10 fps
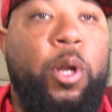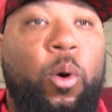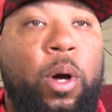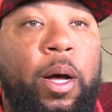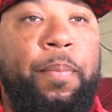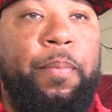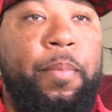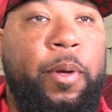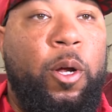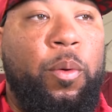know. Um,
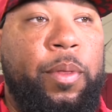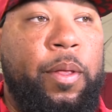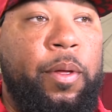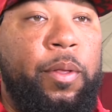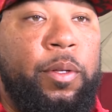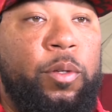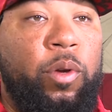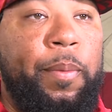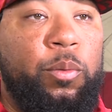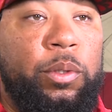you know, the, the, the
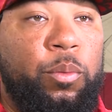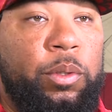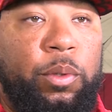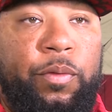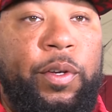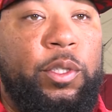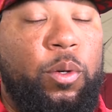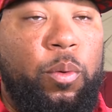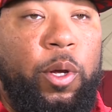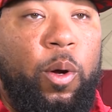scrimmage was, was, was, physical,